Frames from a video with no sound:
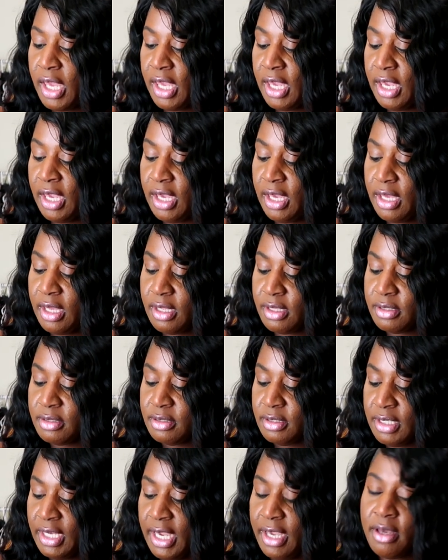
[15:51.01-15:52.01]

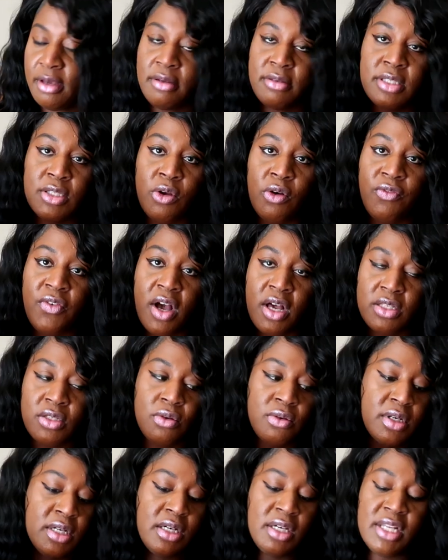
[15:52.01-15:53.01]
and yeah so far
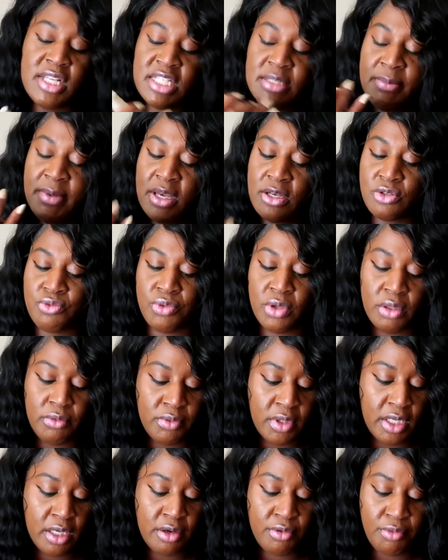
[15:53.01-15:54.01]
so good it smells
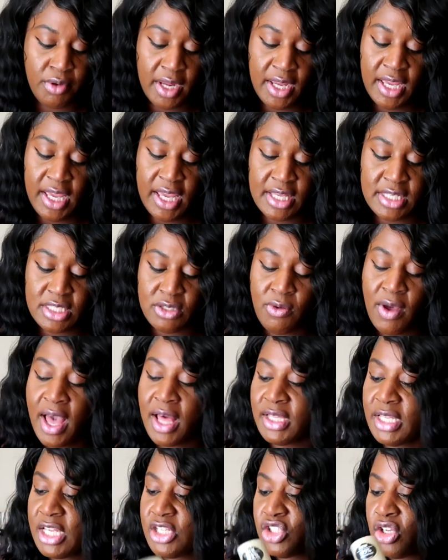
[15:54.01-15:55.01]
really really great and so
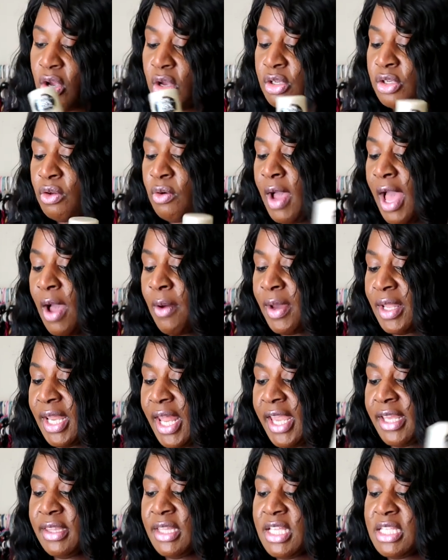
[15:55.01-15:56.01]
i'll let y'all know how i
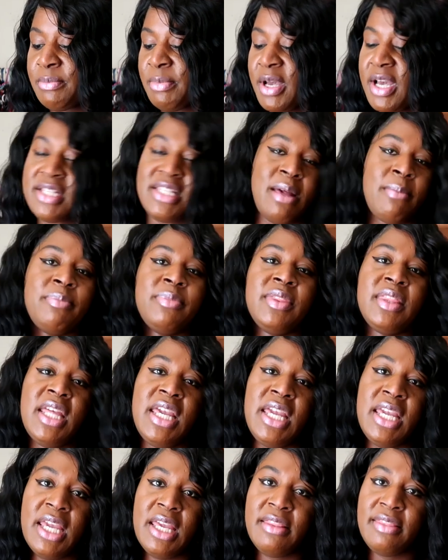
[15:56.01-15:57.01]
like this because i'm
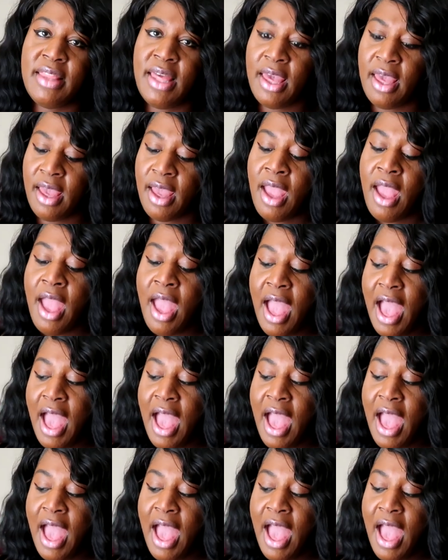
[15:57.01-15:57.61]
thinking that